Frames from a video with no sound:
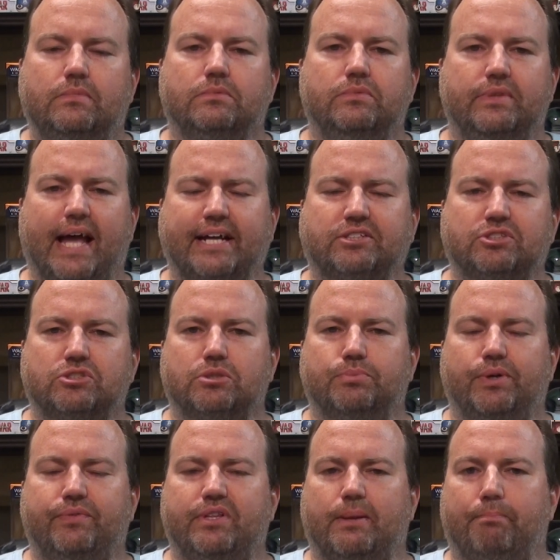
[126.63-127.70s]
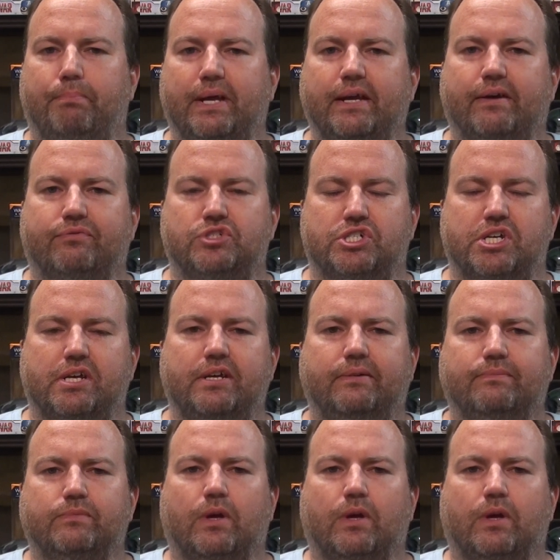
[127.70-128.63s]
Next is the movie The BFG,